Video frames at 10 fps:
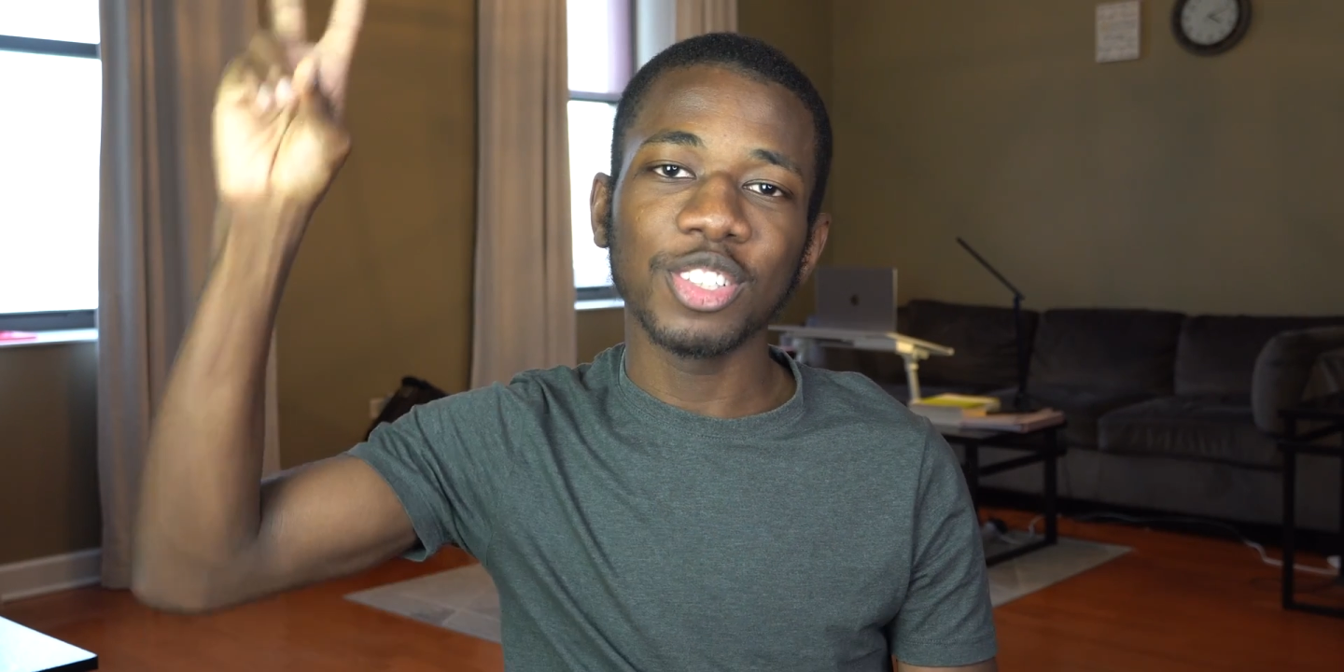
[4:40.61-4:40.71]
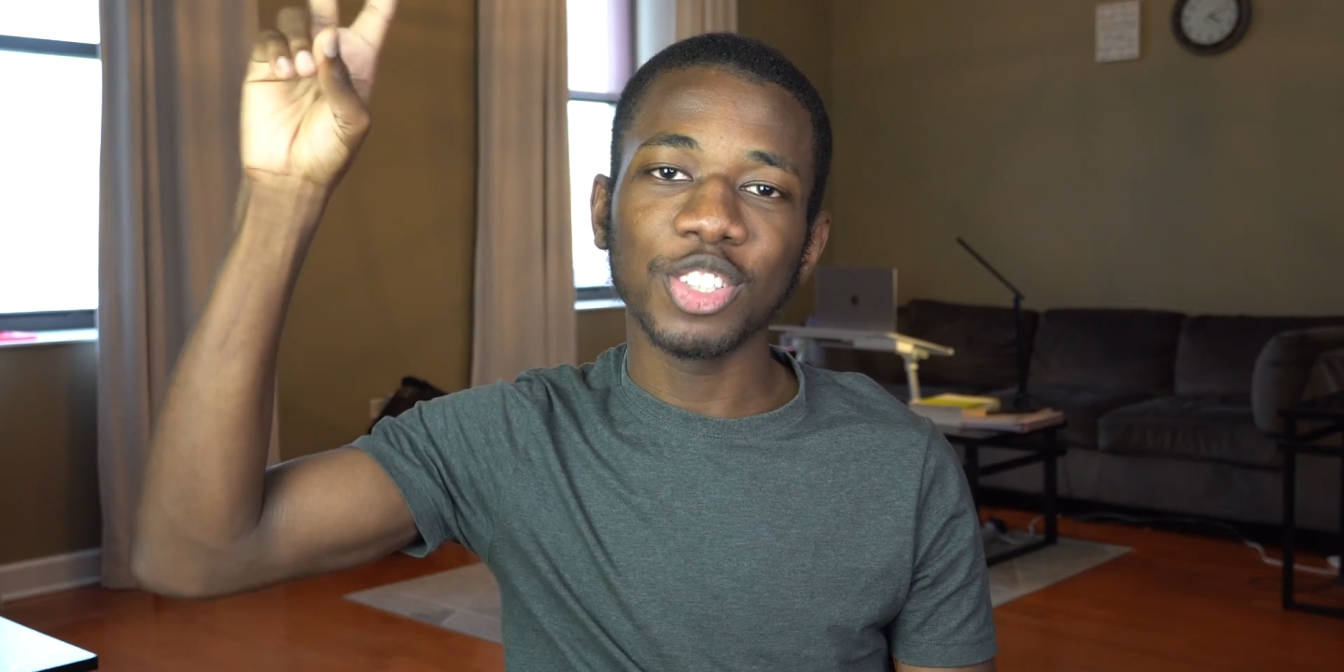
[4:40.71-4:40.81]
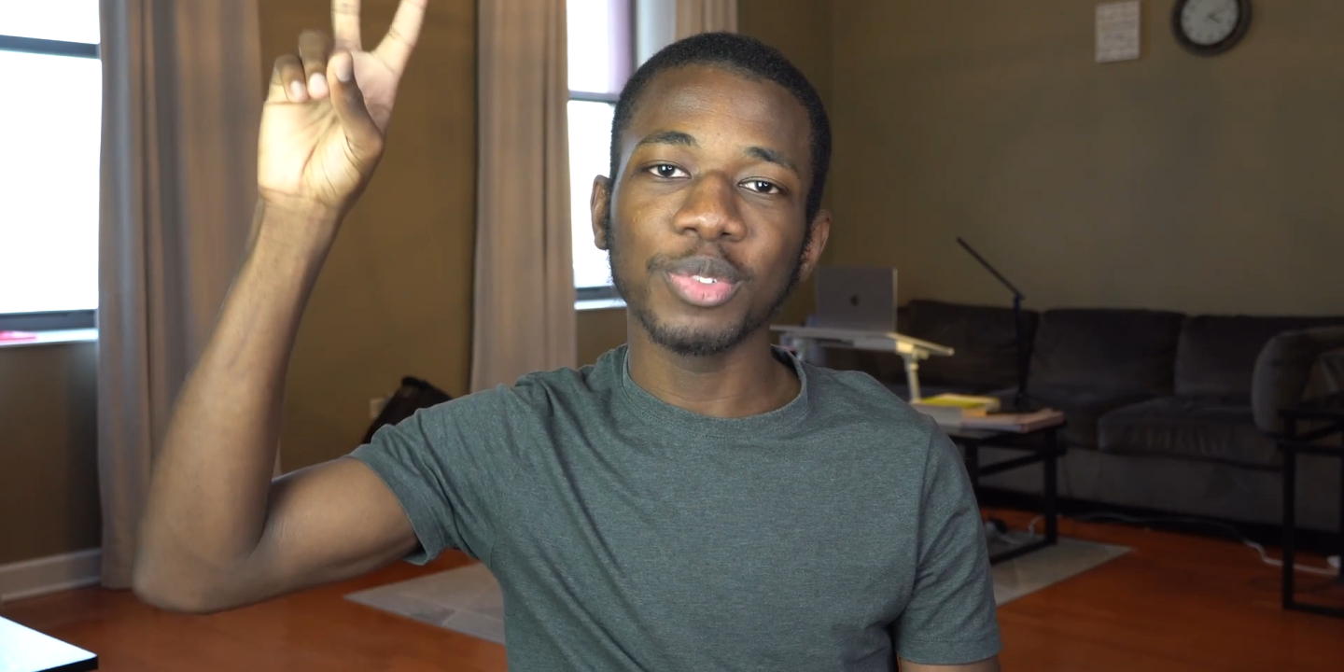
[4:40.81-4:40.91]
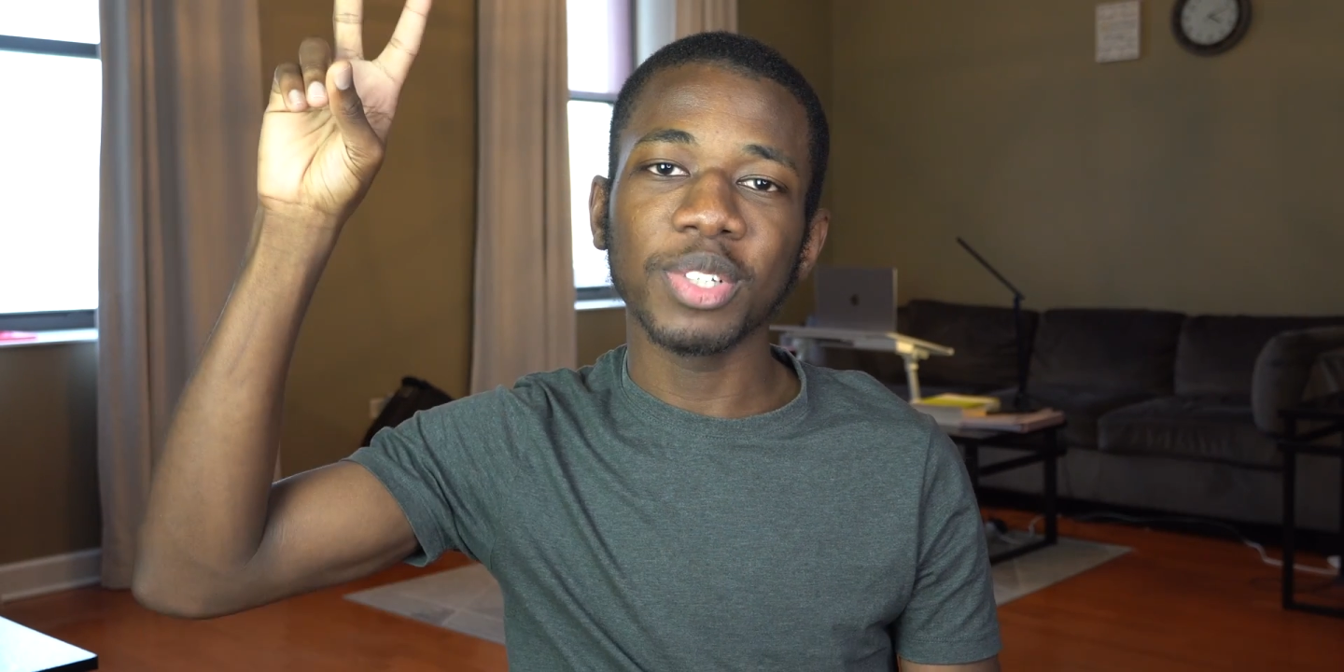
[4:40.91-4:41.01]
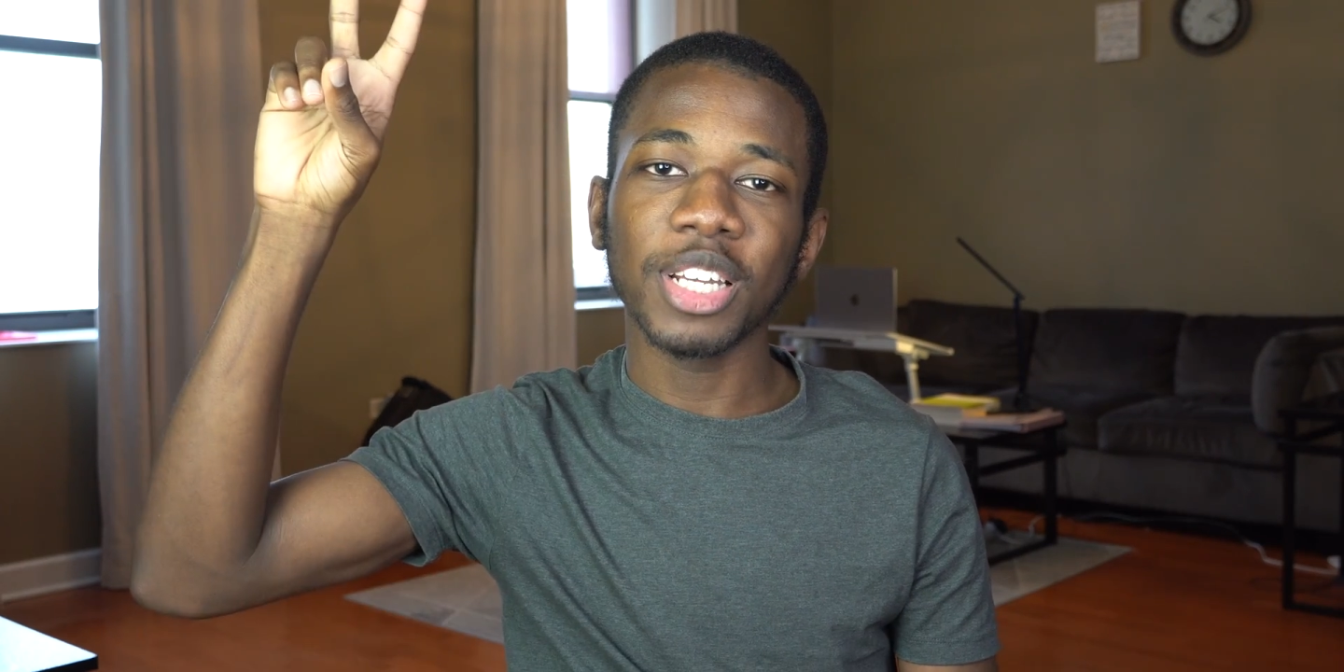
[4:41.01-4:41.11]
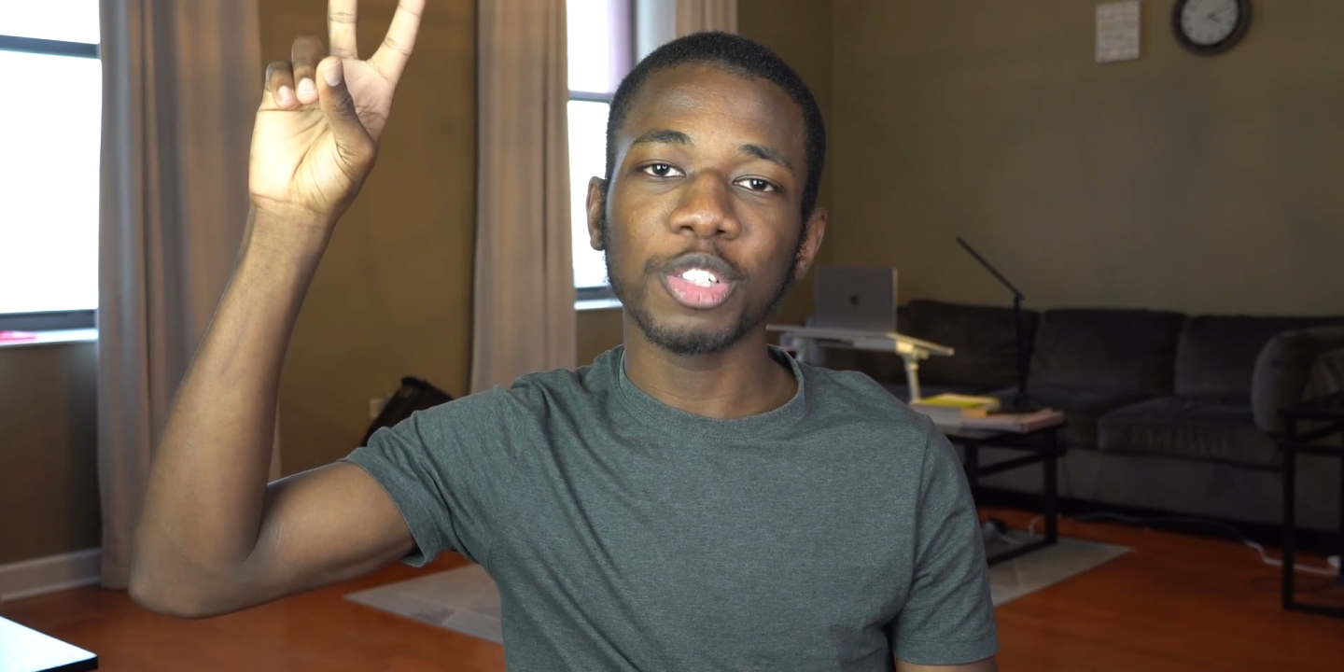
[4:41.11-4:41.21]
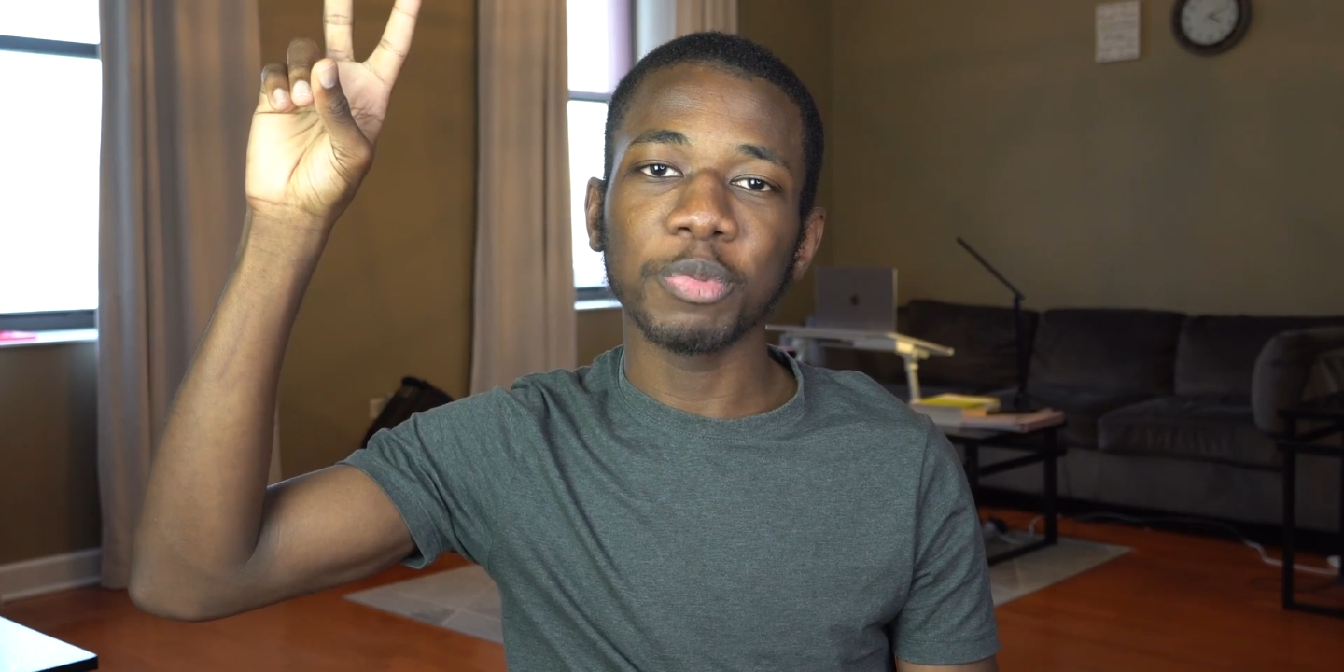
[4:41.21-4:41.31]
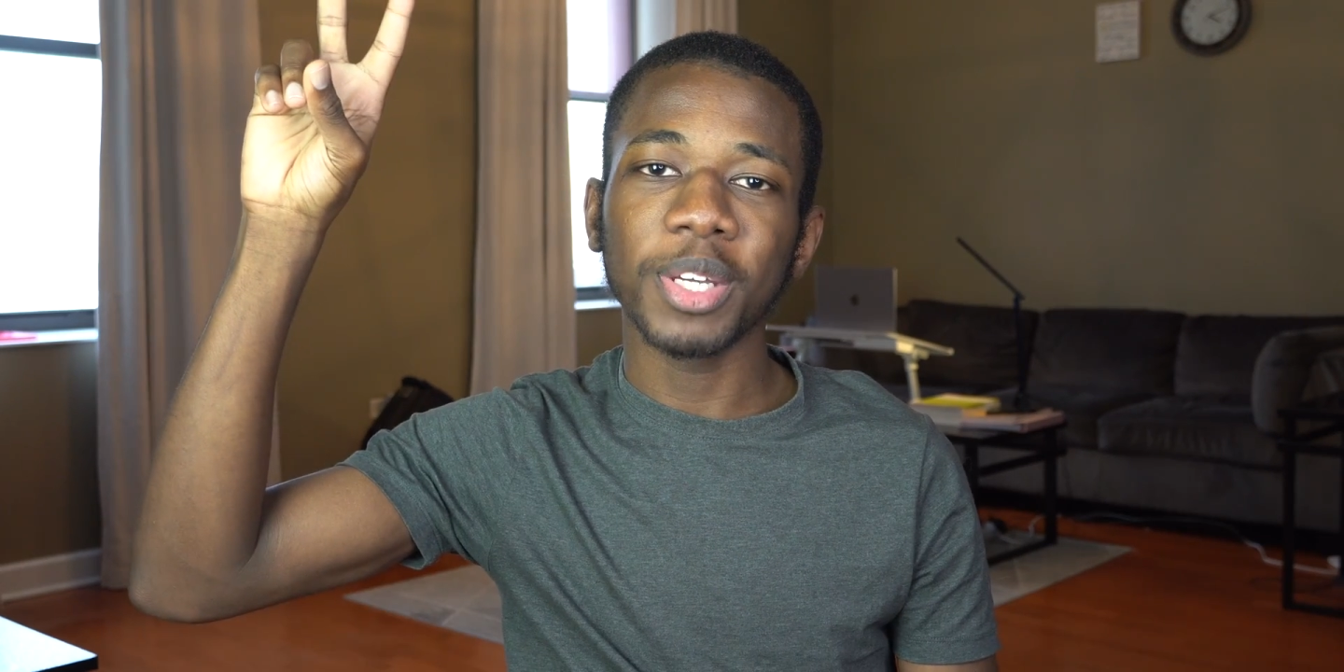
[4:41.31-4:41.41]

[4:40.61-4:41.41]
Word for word: See you in the next